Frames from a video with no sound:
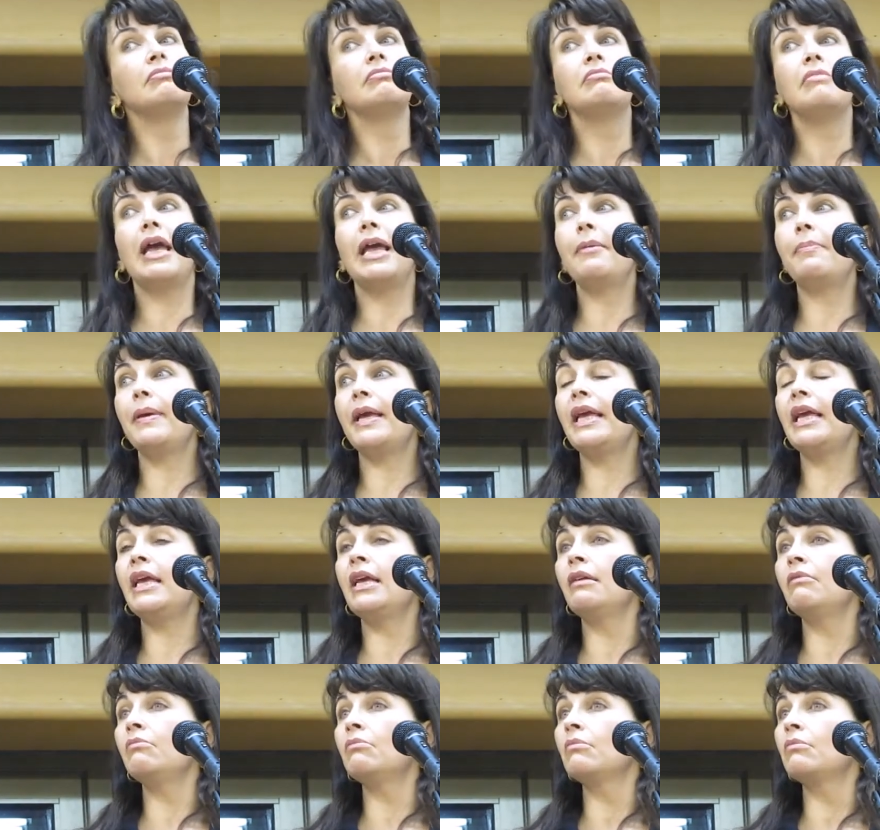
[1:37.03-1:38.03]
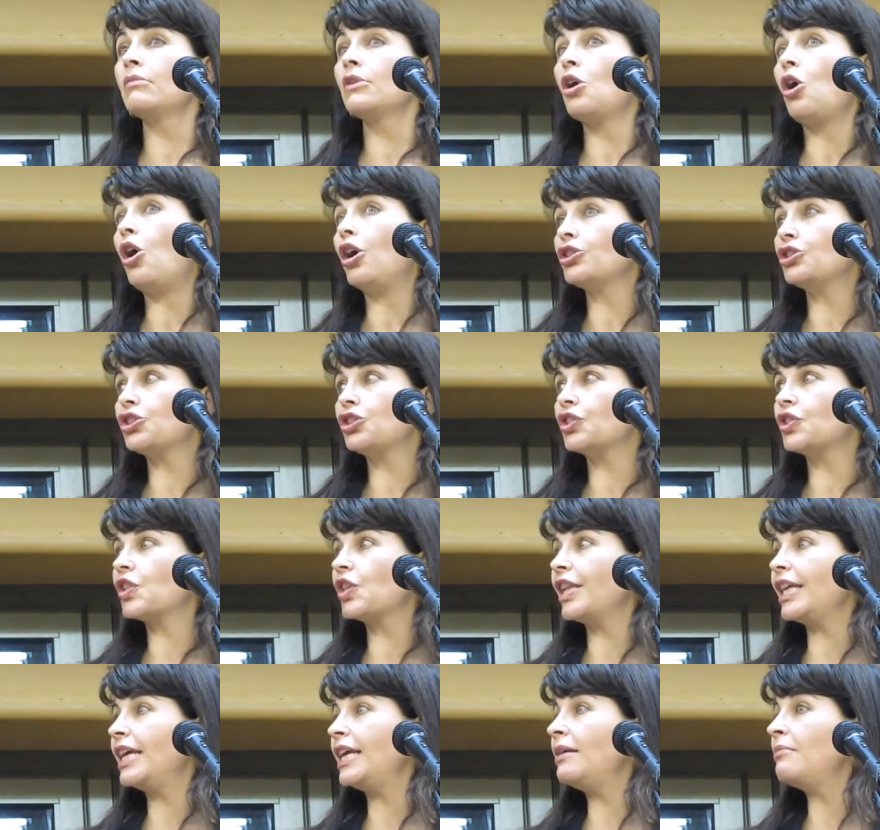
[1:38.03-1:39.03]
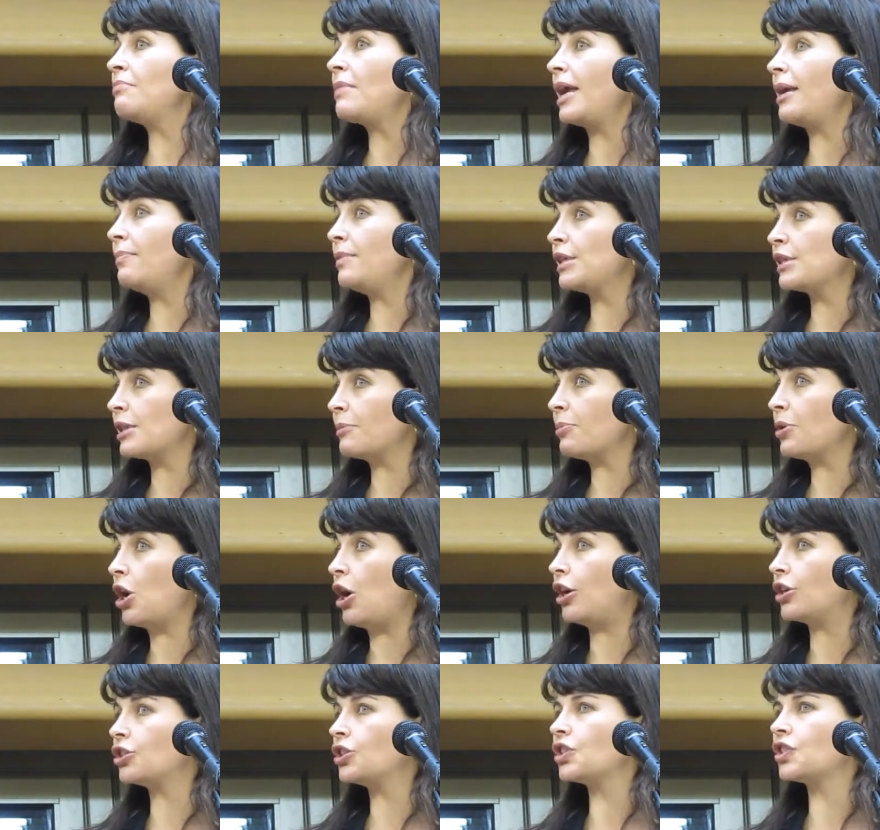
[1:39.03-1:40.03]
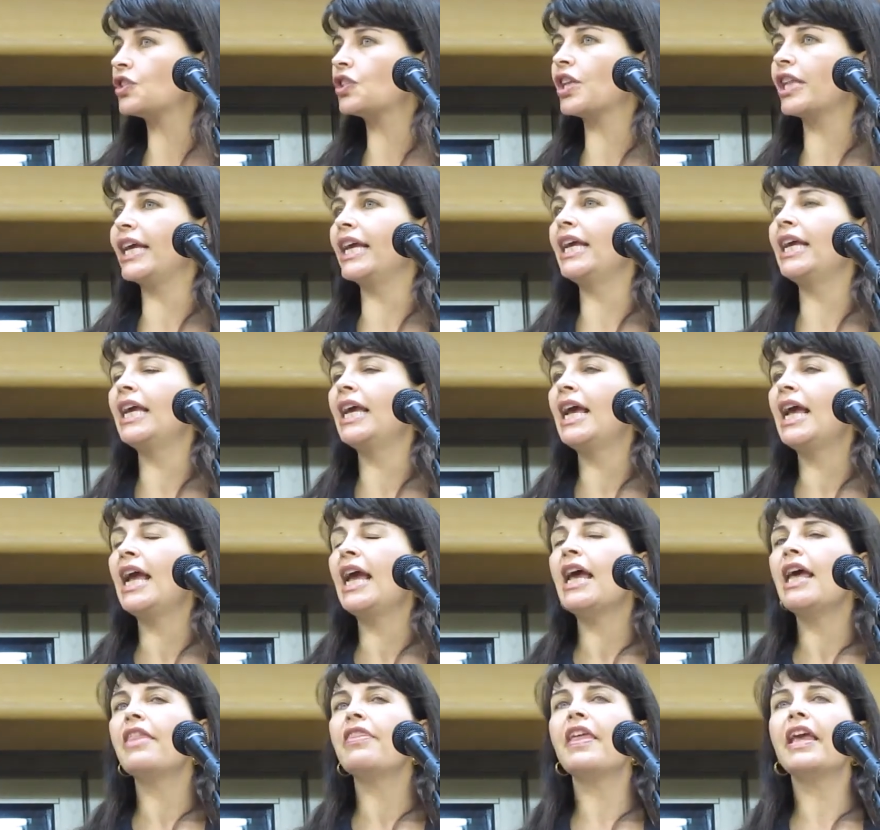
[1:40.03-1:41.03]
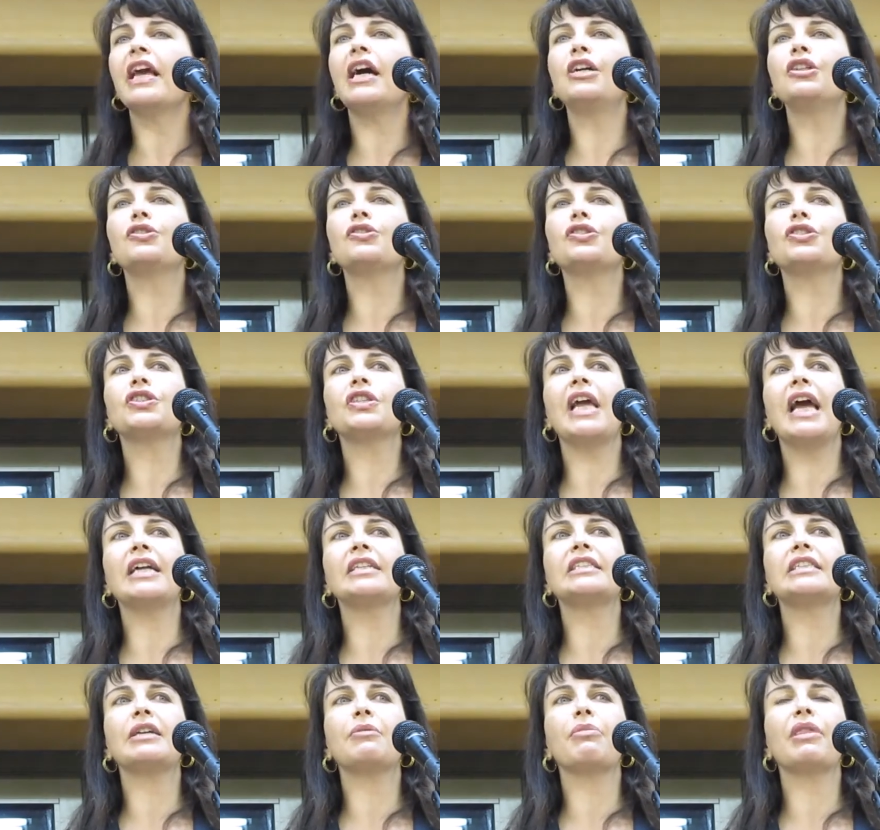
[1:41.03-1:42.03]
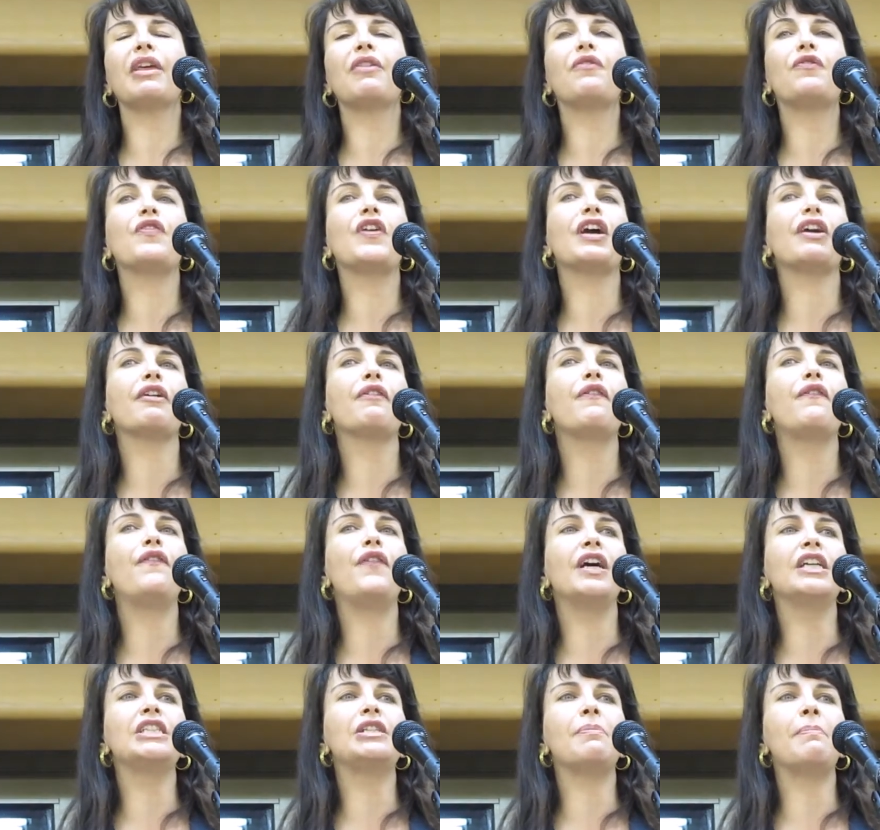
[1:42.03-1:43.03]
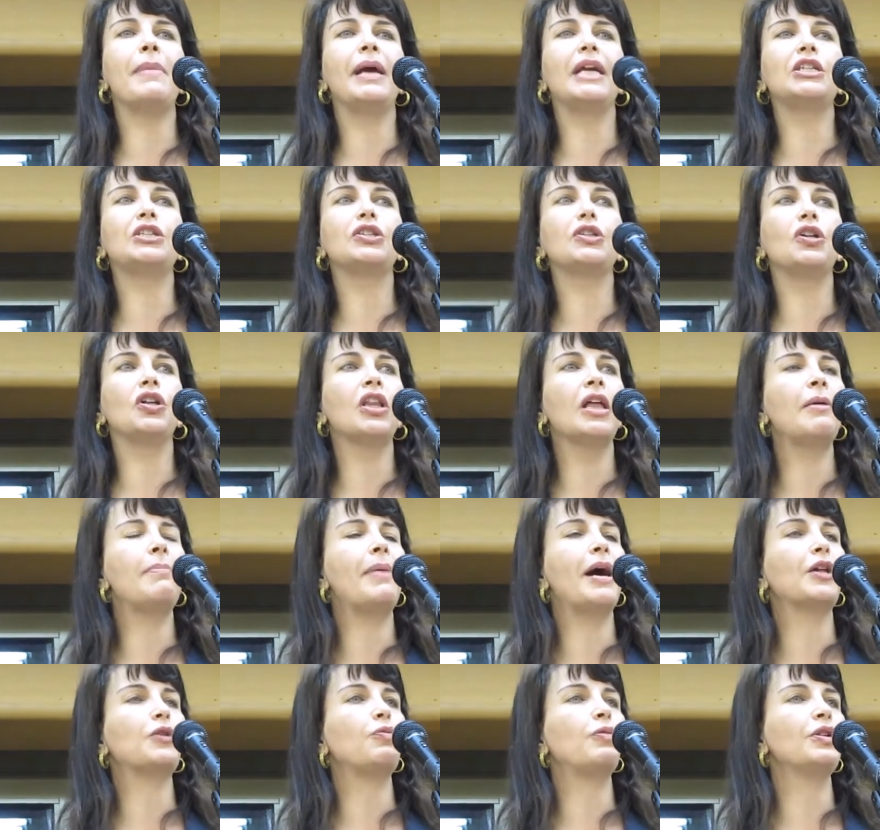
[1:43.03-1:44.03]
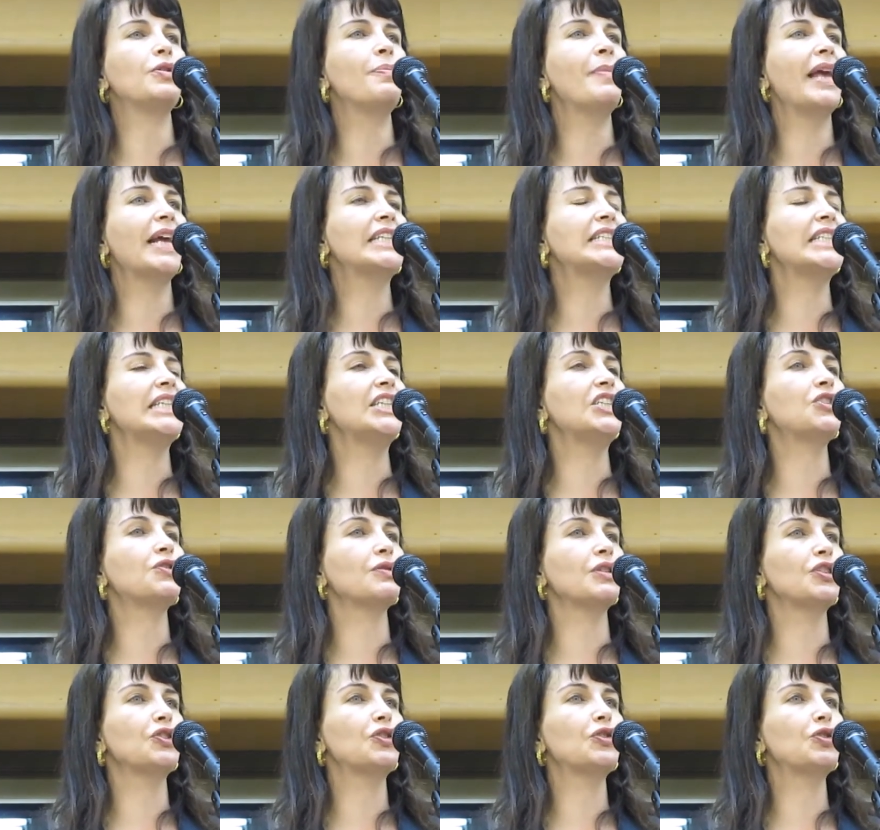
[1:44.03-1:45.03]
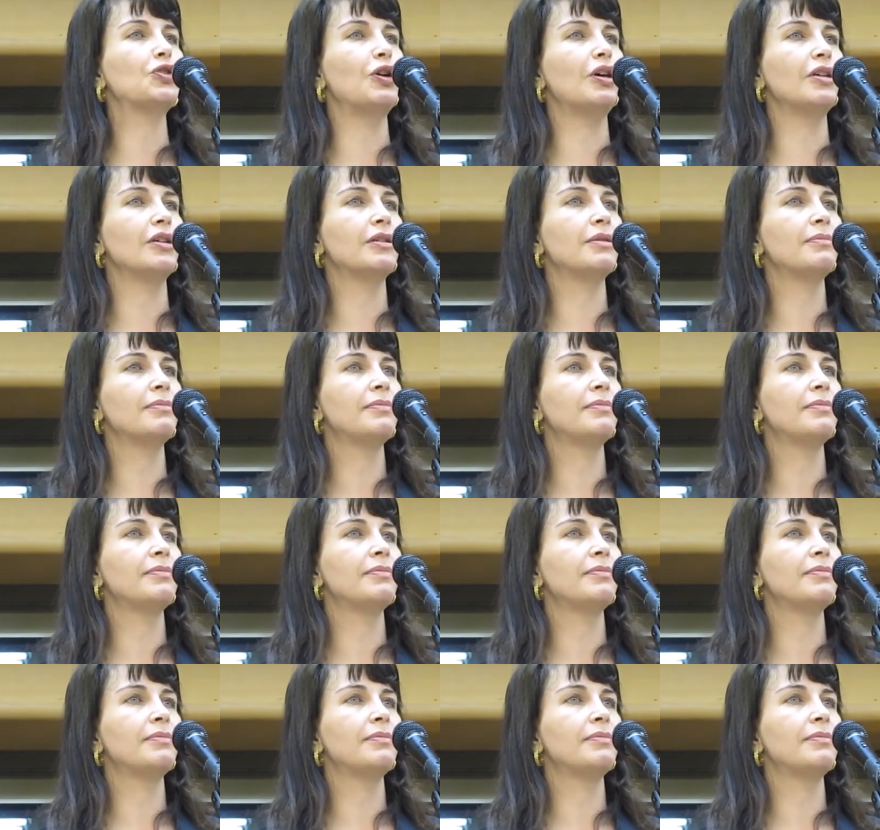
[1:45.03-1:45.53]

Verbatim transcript: maybe consciously, maybe subconsciously, they understand something very fundamental about what makes Israel strong.